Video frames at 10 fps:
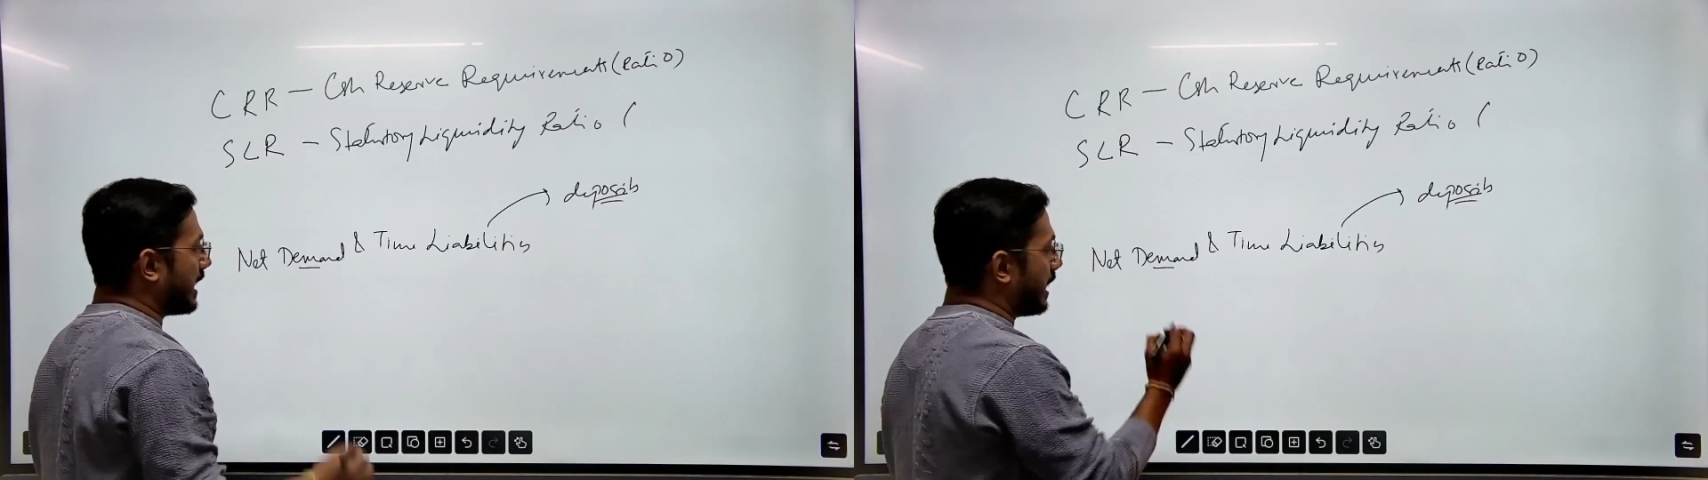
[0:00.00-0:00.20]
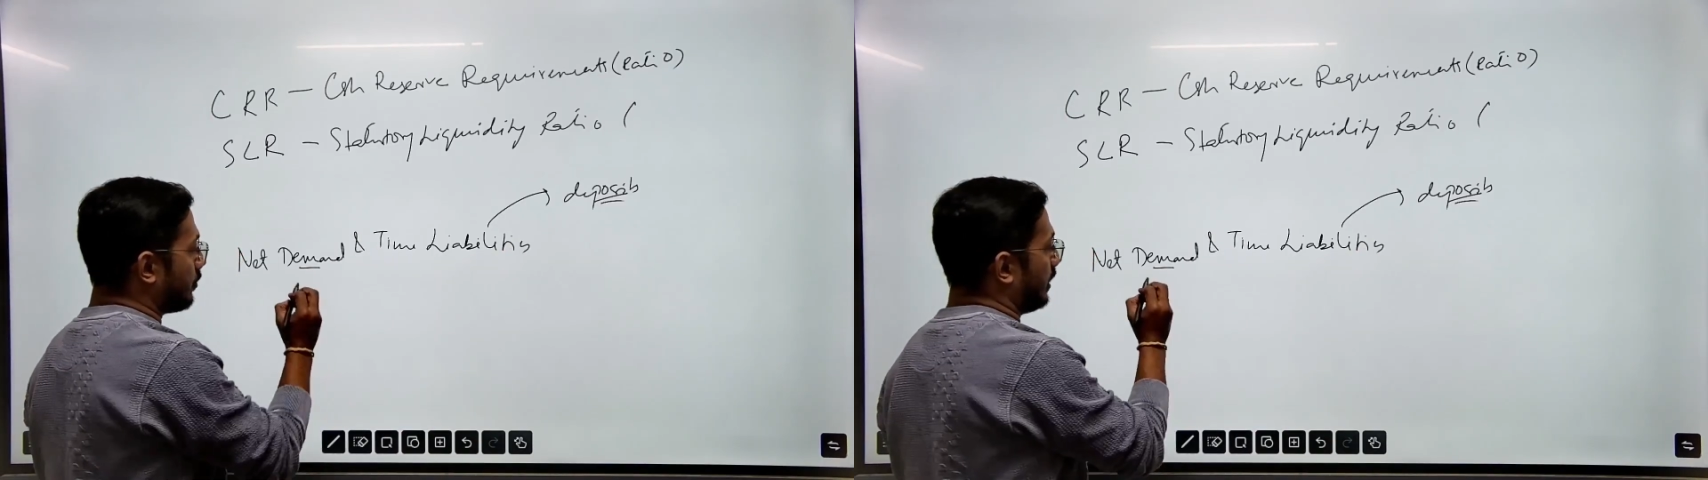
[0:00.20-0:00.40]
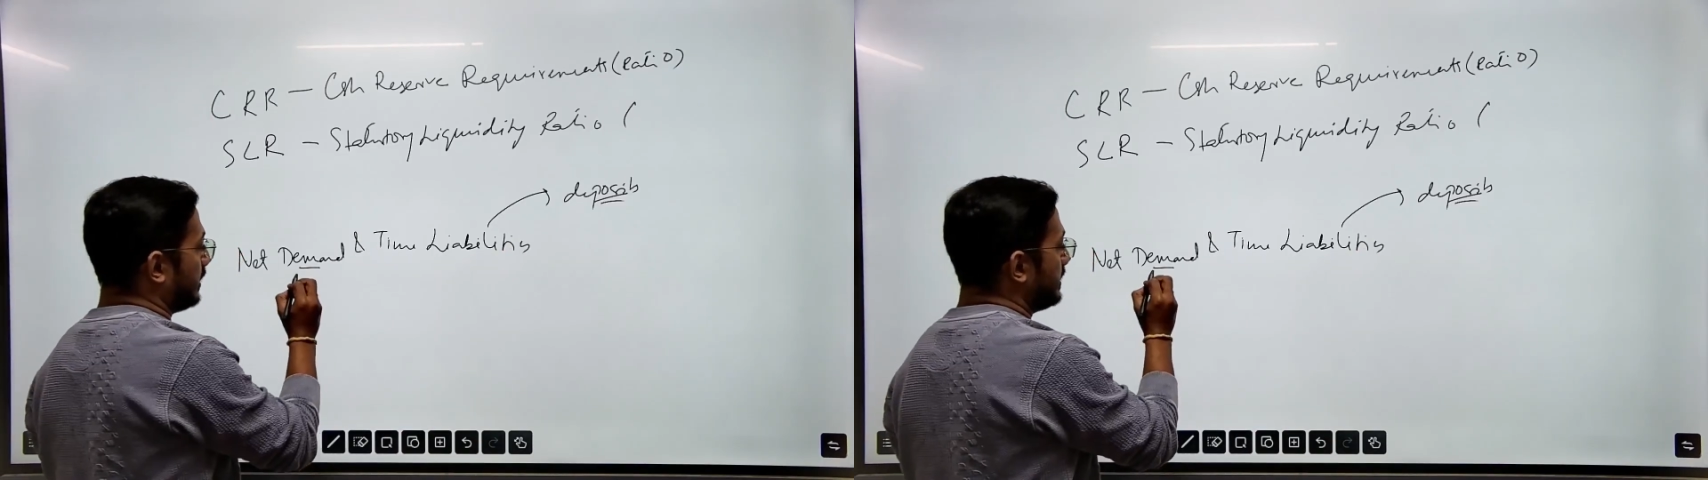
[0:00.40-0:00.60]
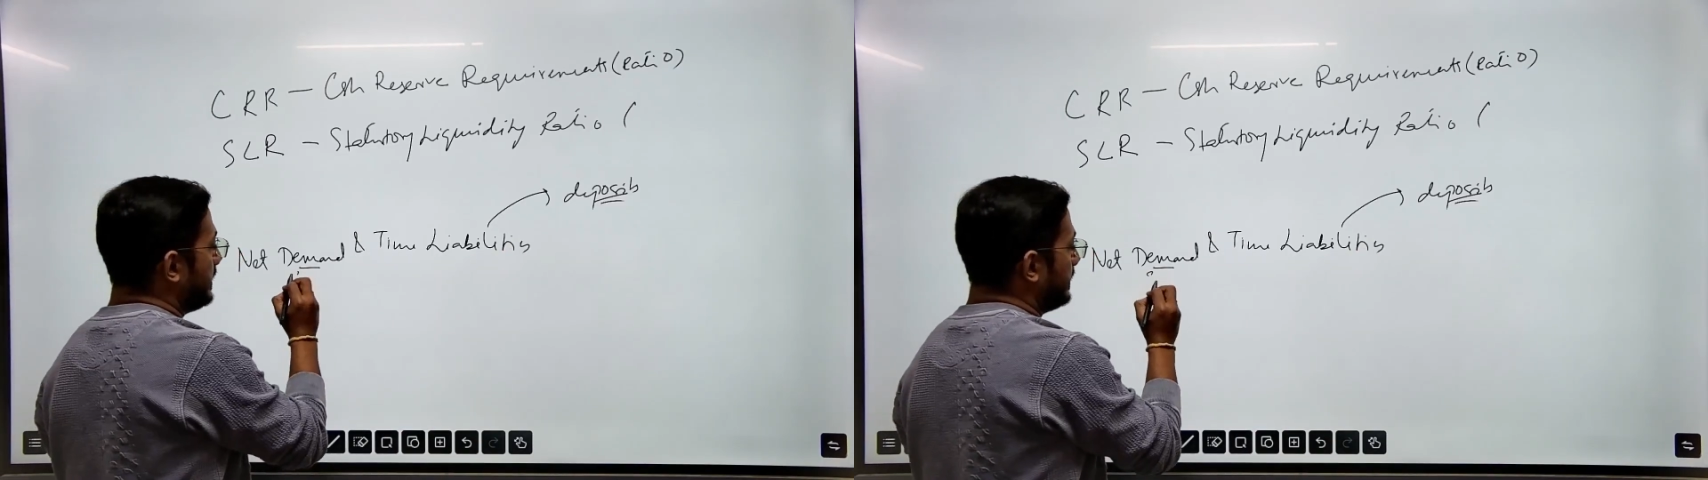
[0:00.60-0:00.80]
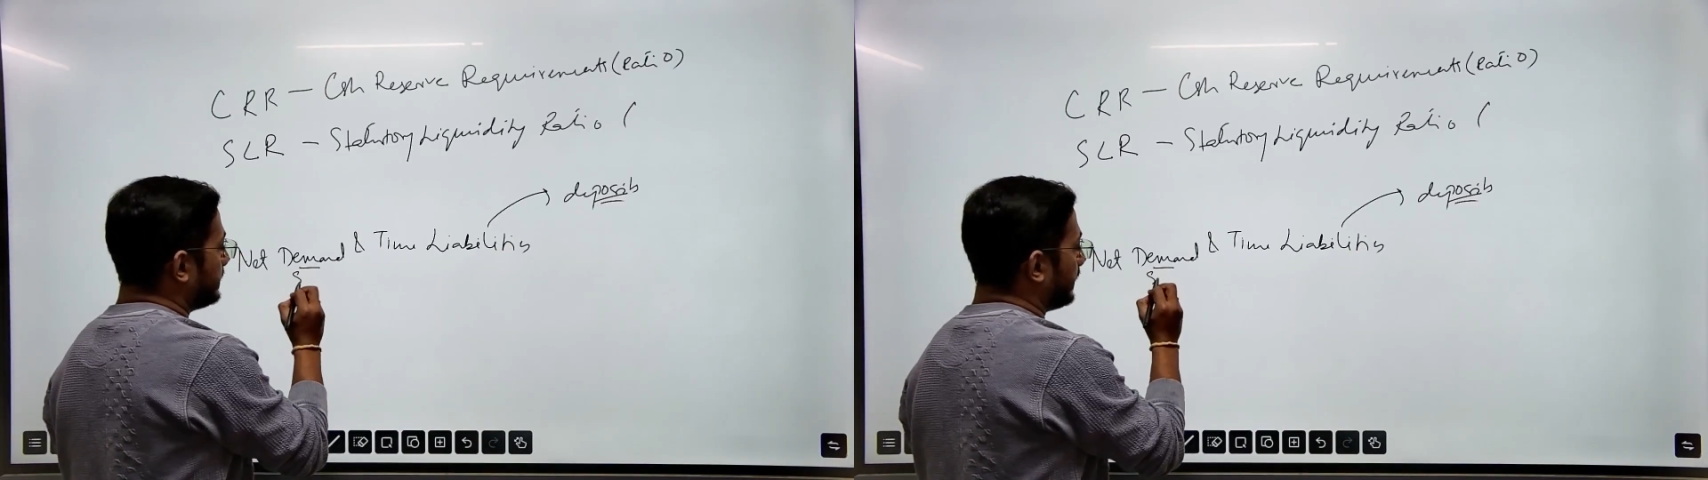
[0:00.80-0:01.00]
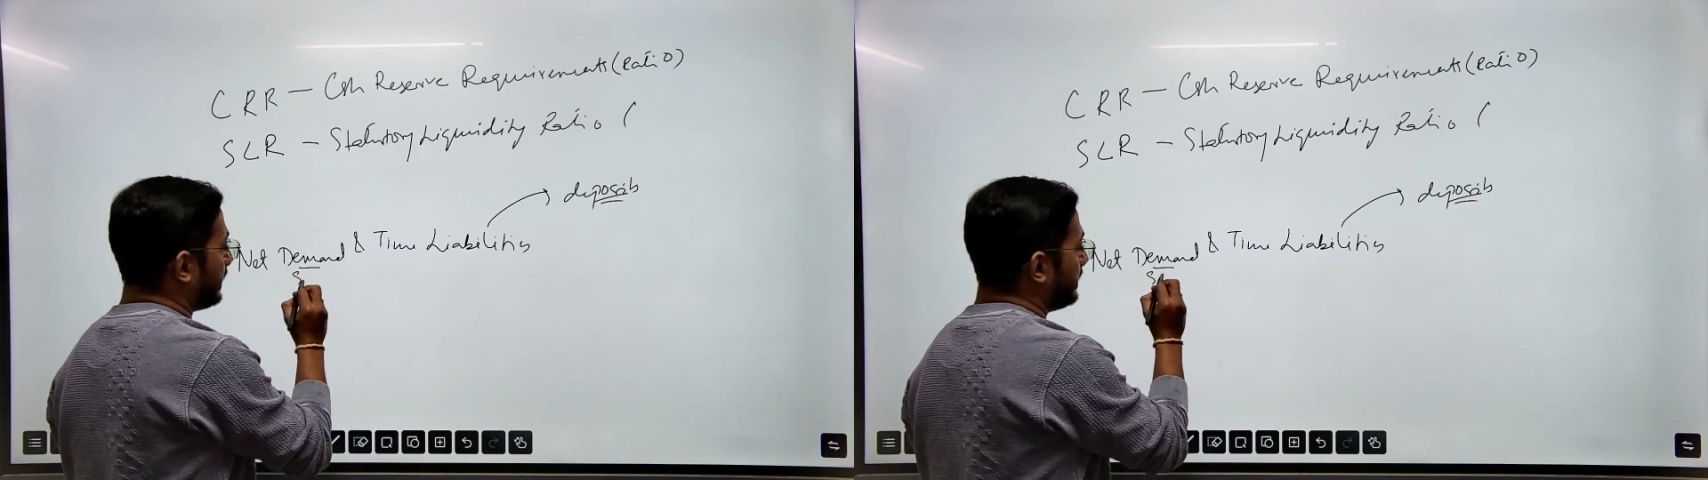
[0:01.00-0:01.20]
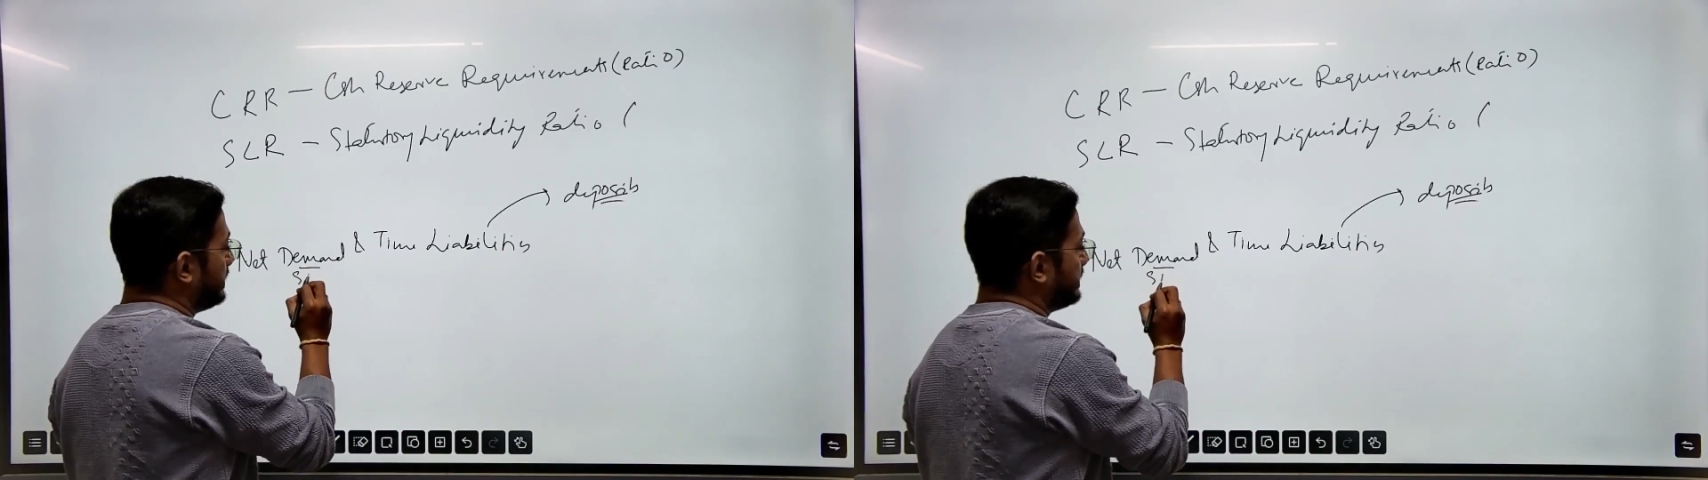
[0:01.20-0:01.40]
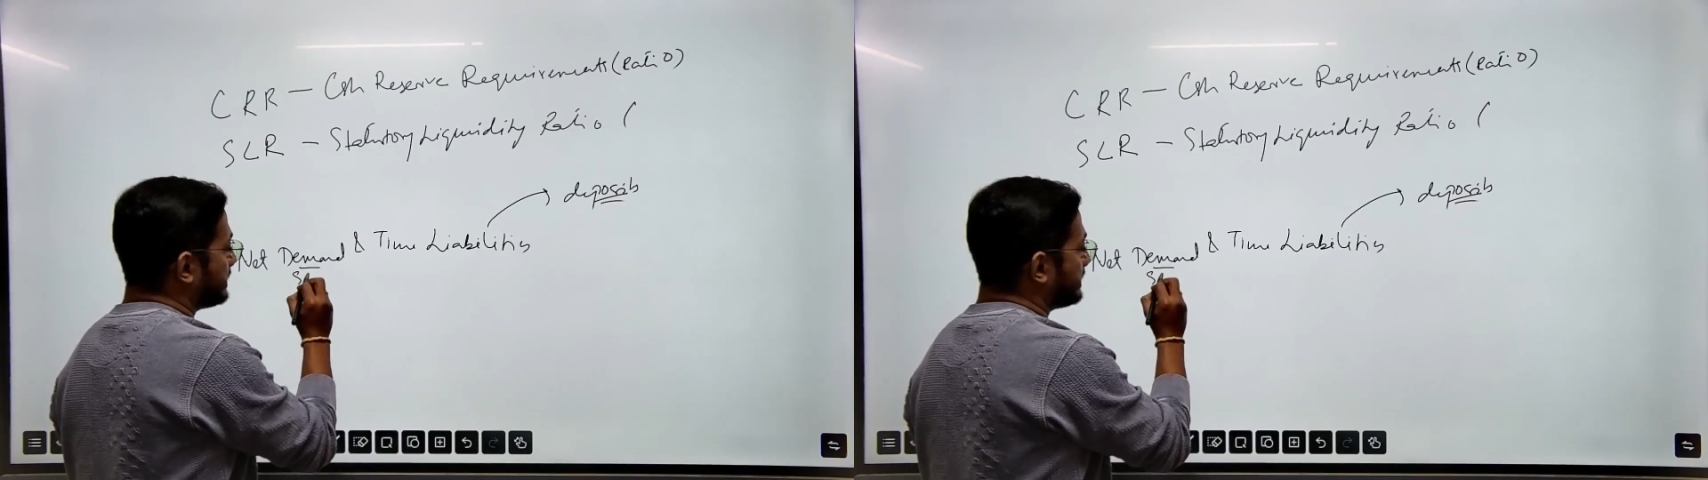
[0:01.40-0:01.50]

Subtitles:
are what? The